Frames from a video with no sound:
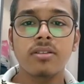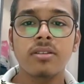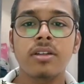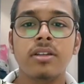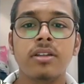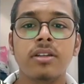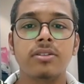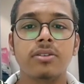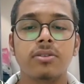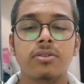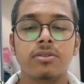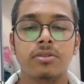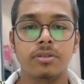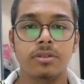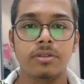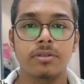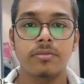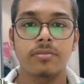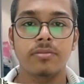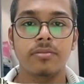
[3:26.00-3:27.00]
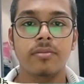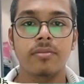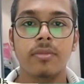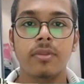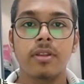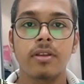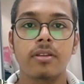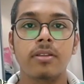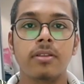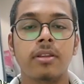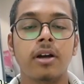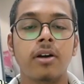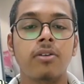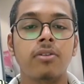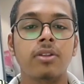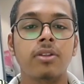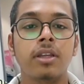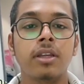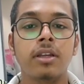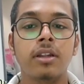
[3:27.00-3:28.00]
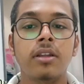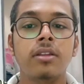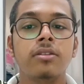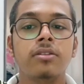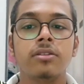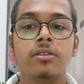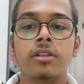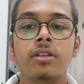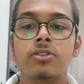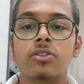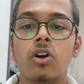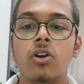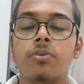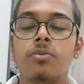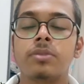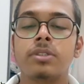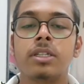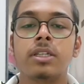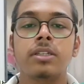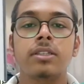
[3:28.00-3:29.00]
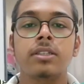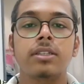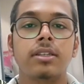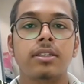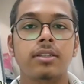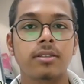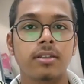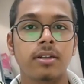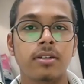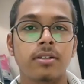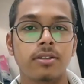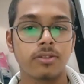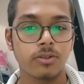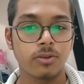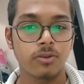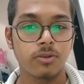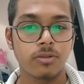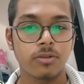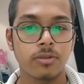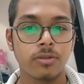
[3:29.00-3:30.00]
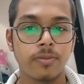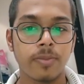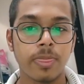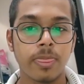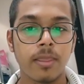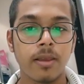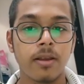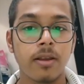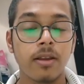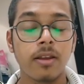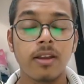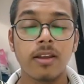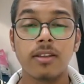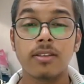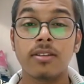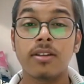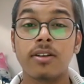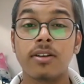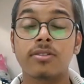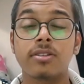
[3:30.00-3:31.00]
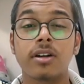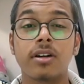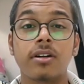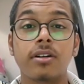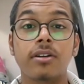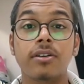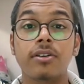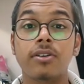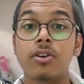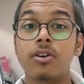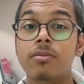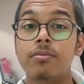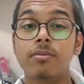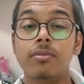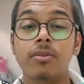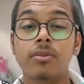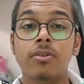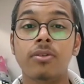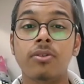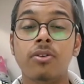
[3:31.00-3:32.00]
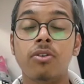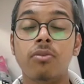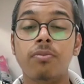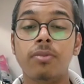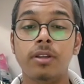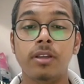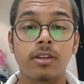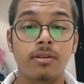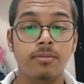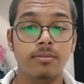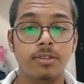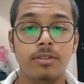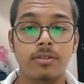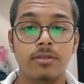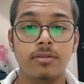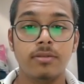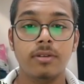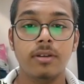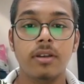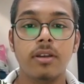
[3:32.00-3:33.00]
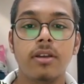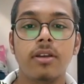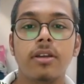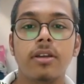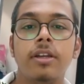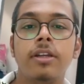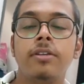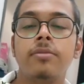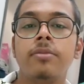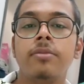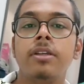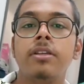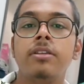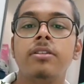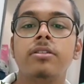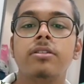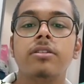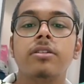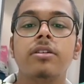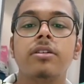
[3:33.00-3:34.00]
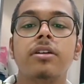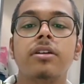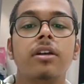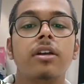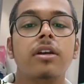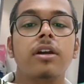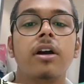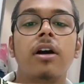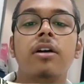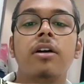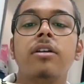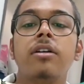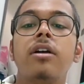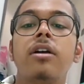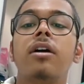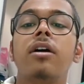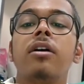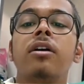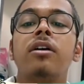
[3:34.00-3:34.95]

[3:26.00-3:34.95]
the resource. Now here the chopsticks is a resource. Now third, no preemption. It means our